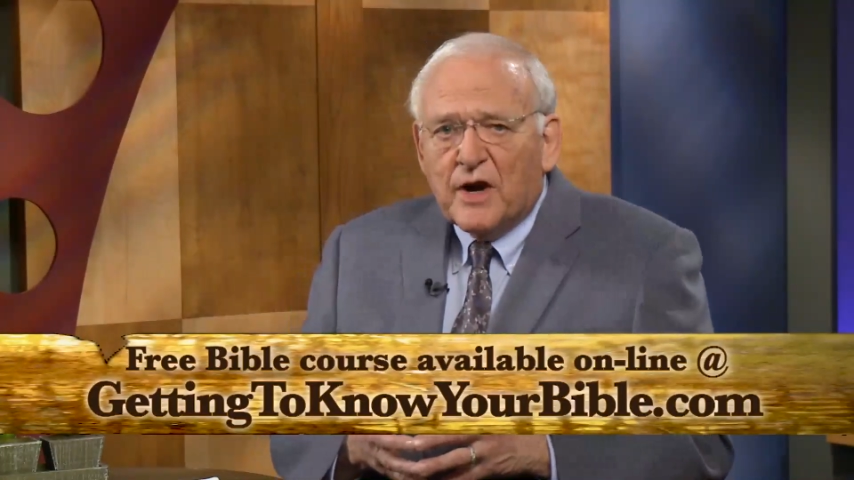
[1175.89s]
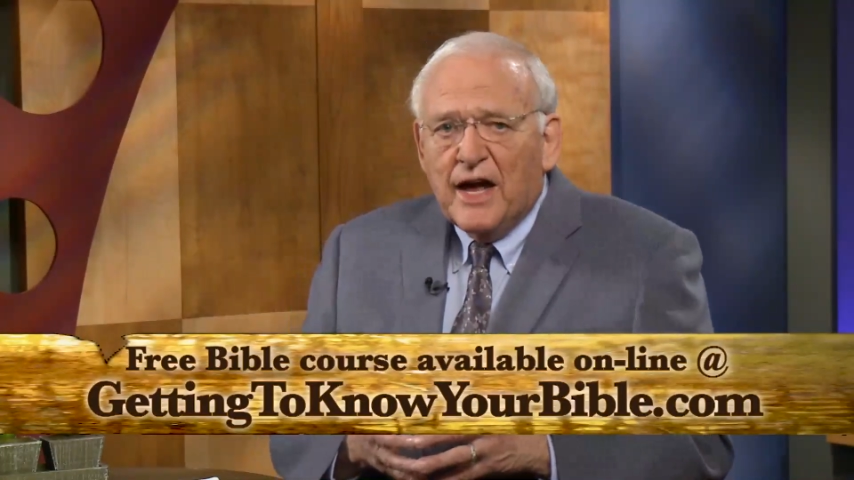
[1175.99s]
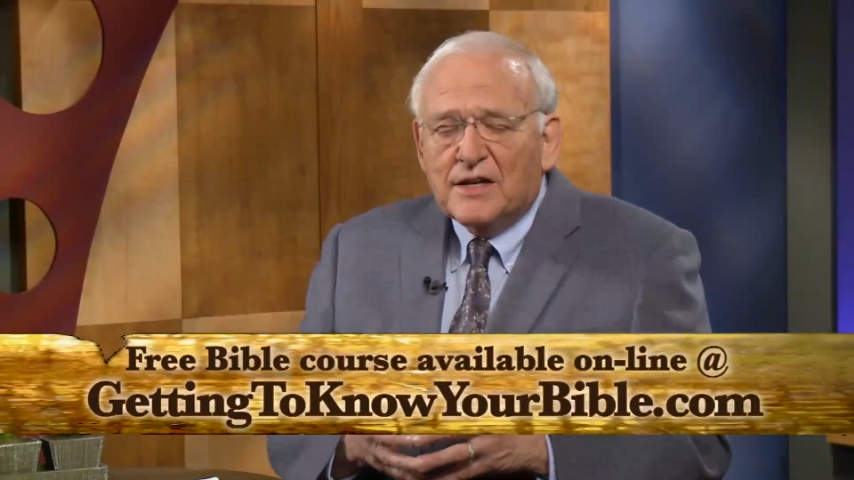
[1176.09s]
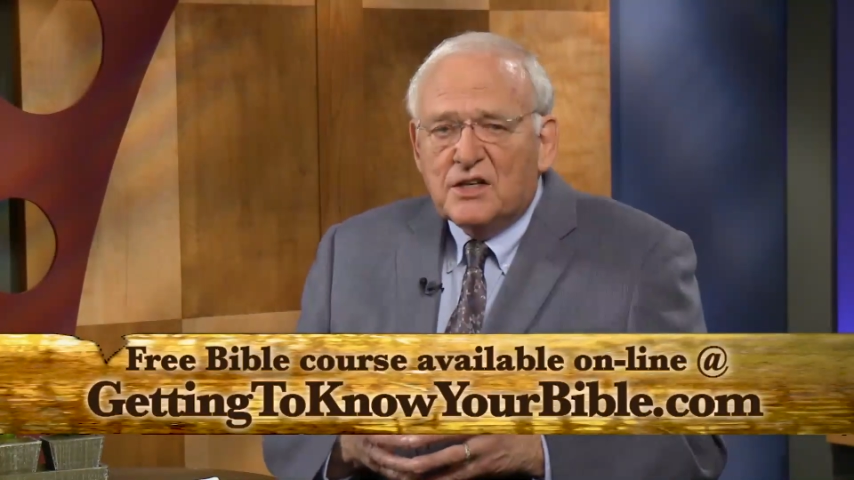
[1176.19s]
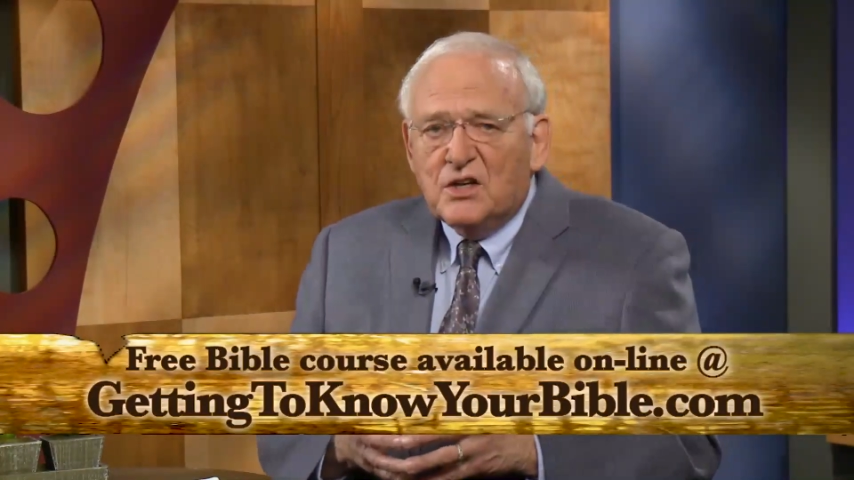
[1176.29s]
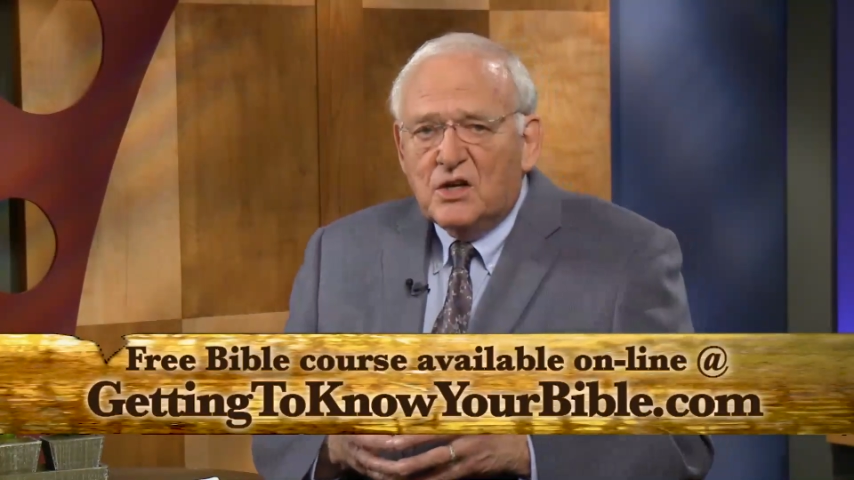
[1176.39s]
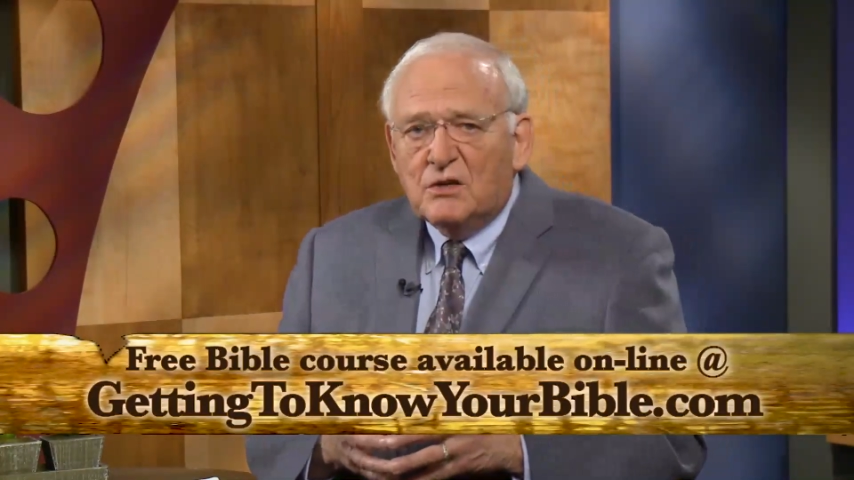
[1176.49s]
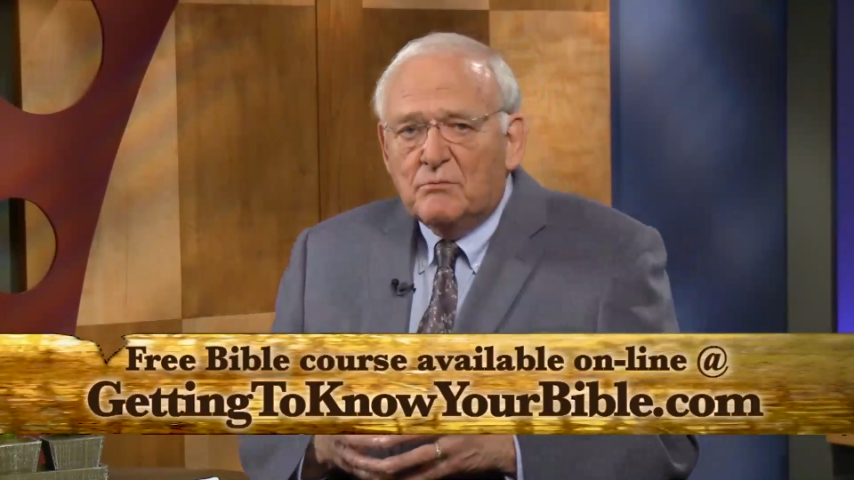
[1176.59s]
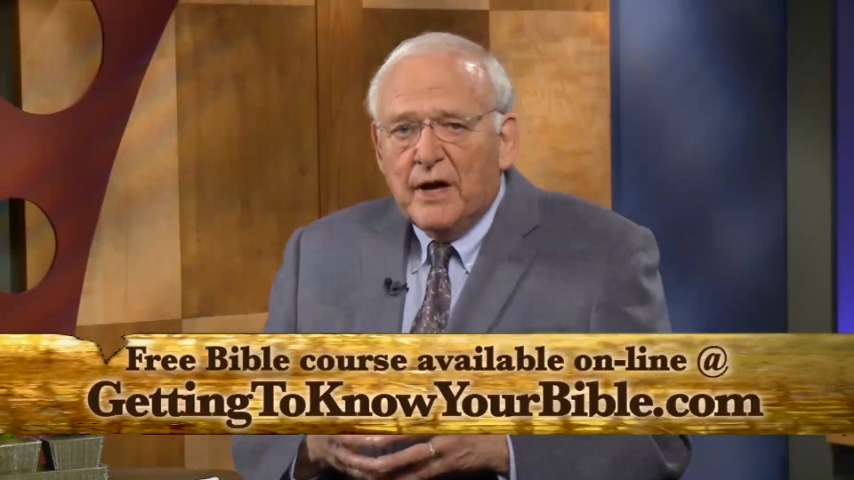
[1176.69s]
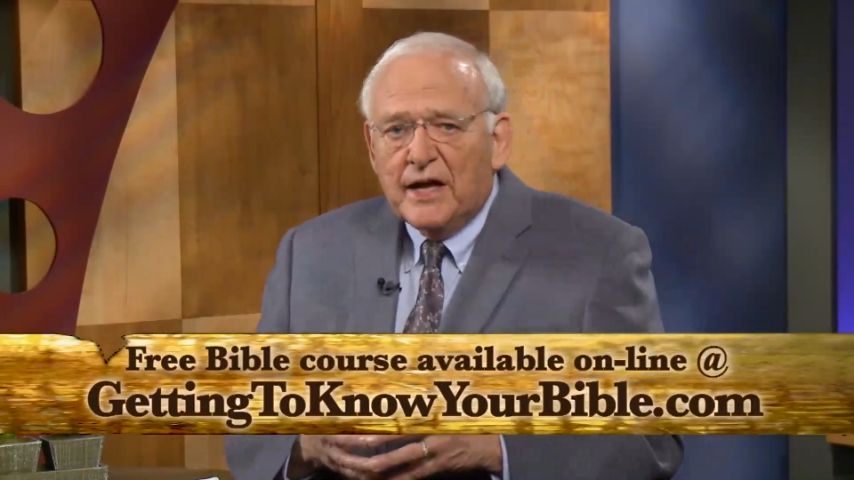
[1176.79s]
tried
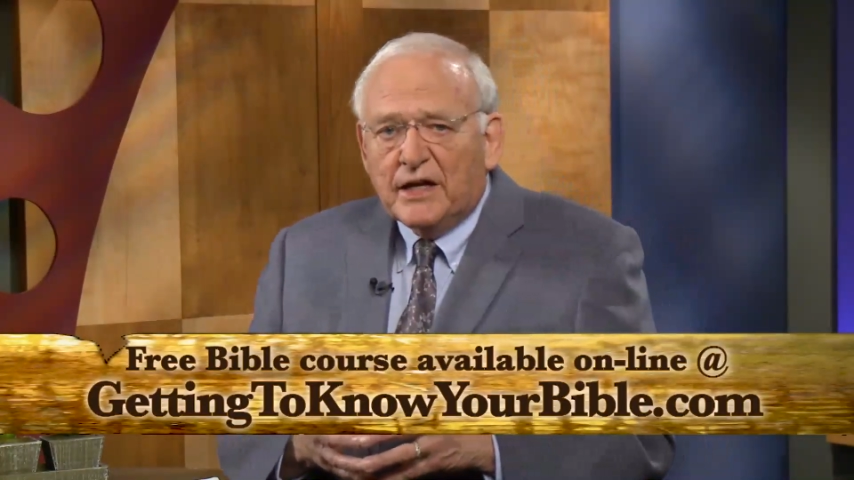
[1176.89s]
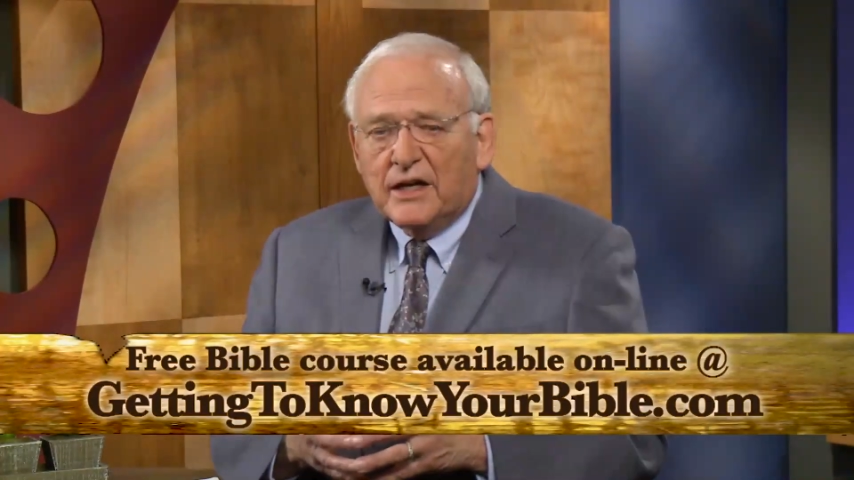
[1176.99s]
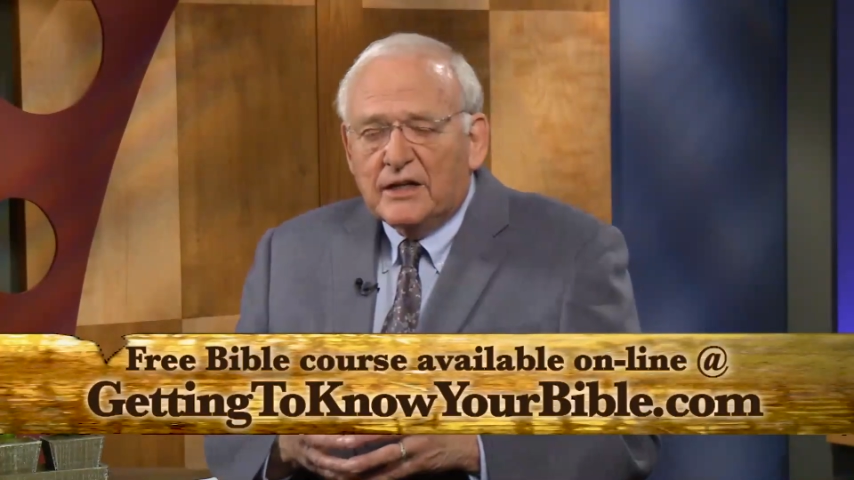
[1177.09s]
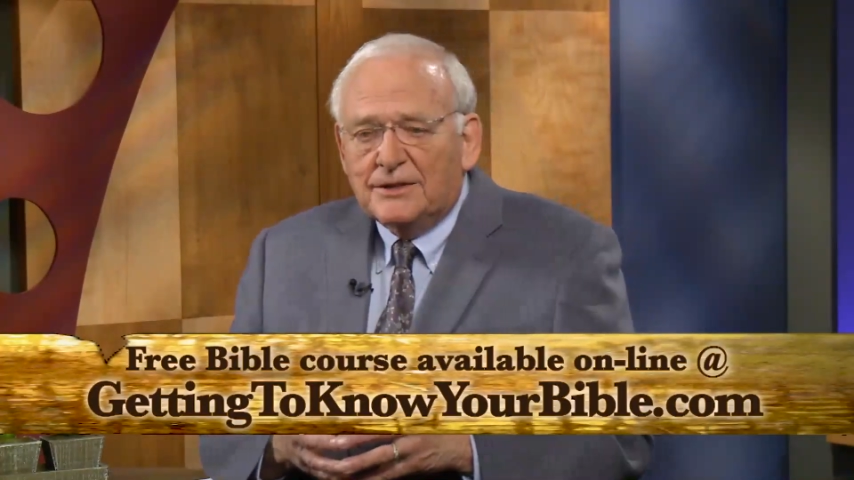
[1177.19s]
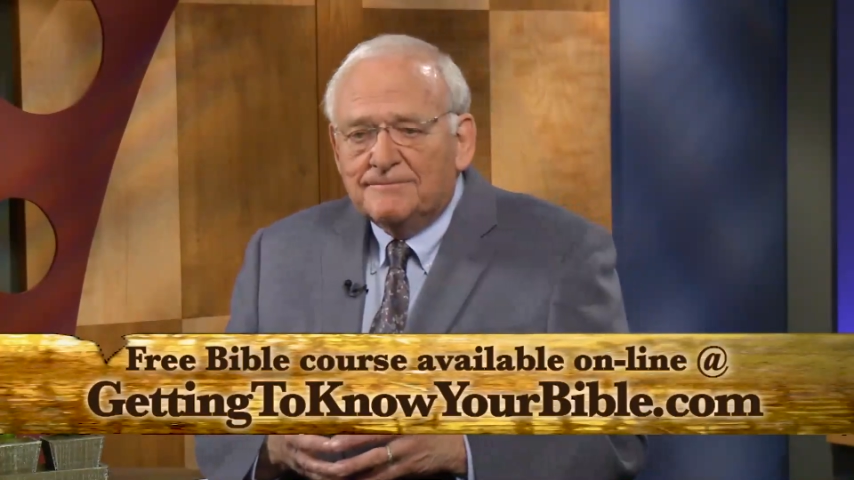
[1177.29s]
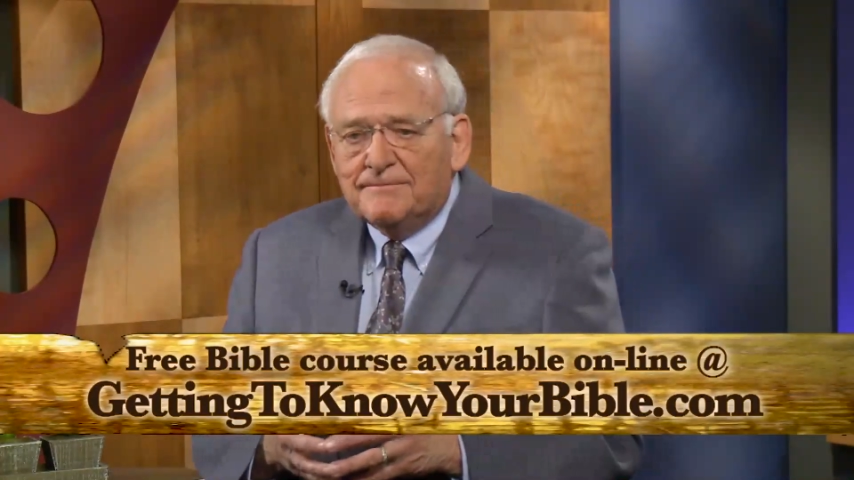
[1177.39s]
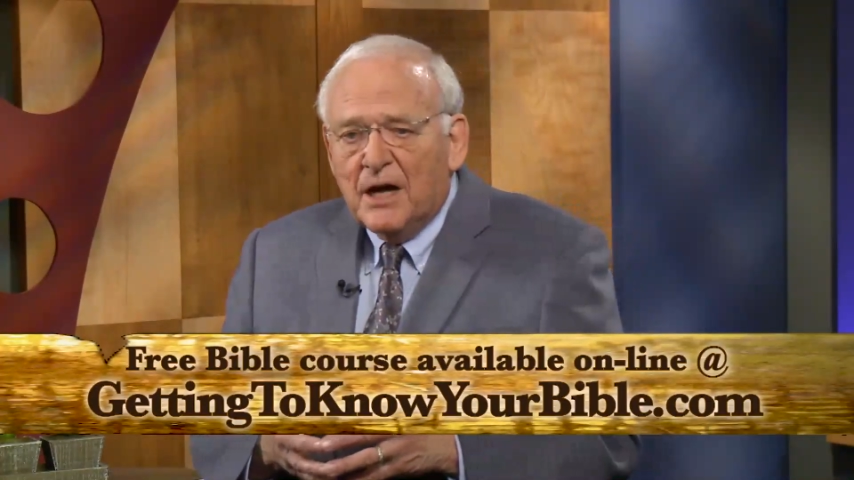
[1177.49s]
to make a,